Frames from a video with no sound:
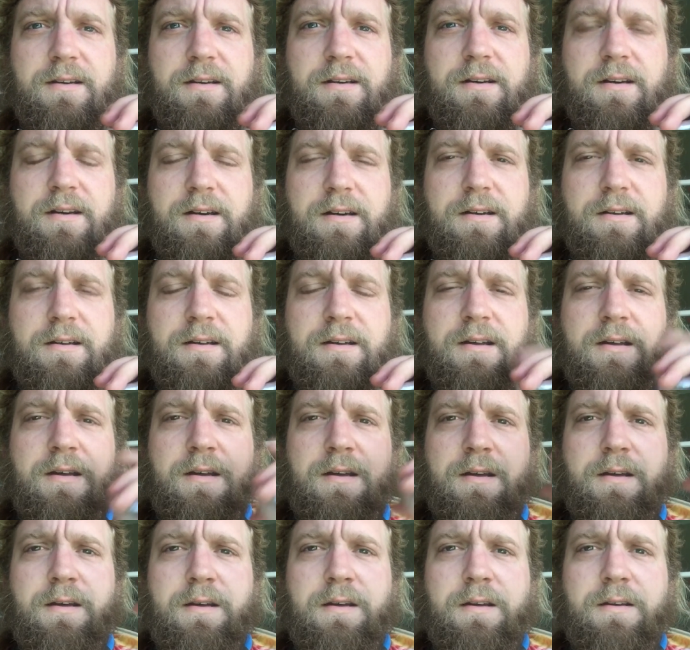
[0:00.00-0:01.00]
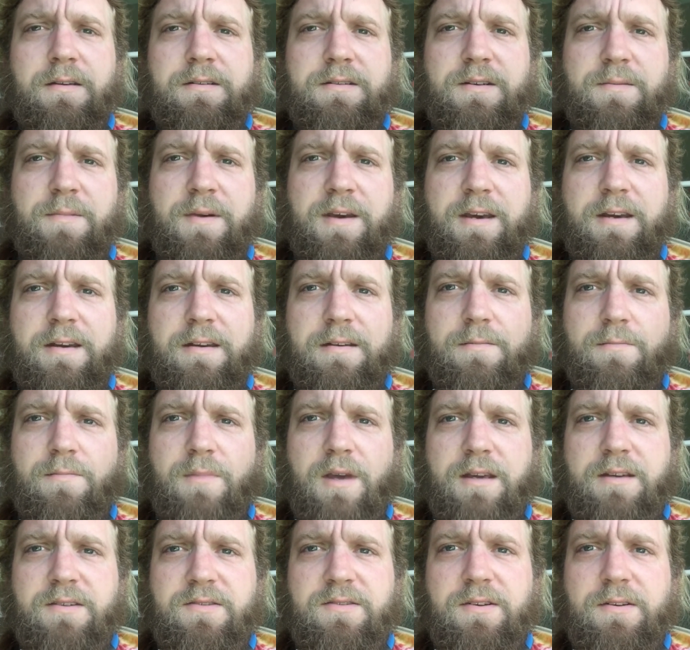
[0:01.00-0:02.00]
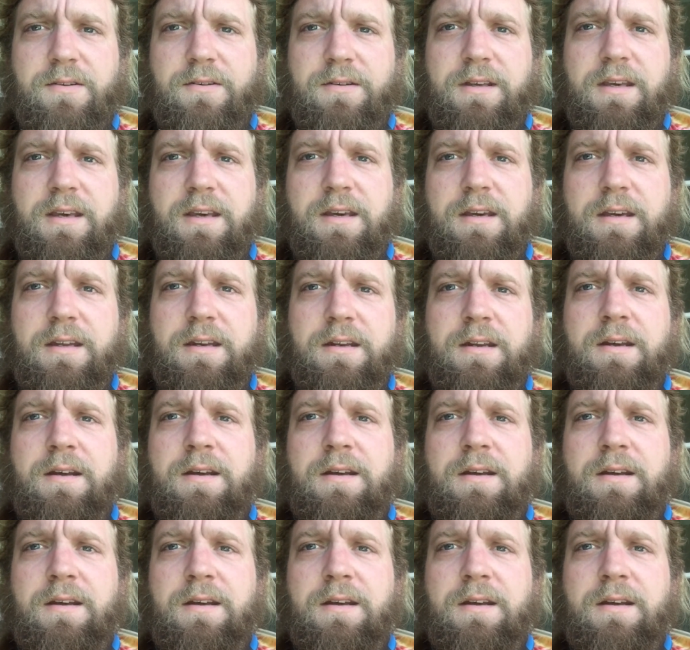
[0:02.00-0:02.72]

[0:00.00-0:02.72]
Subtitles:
to make a single ingot.